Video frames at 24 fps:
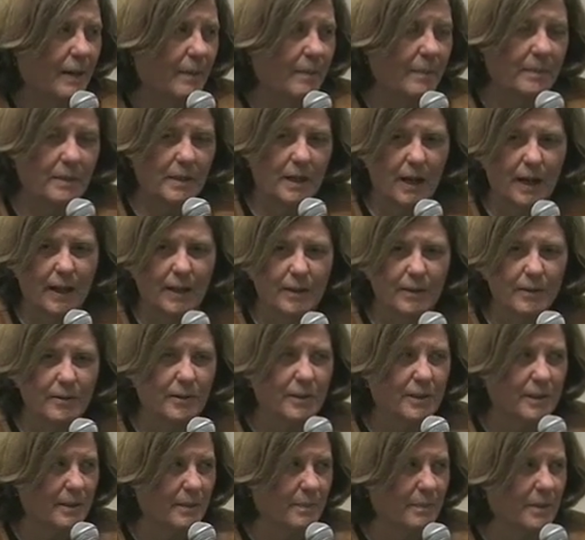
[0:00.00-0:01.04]

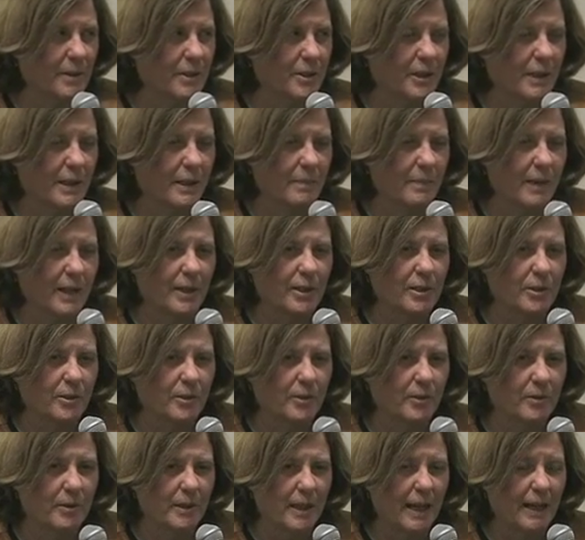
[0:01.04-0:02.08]
Cayuse submission and make
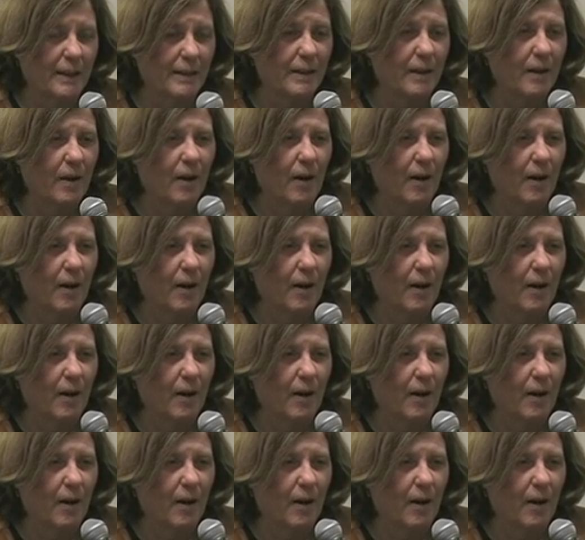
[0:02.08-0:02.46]
sure that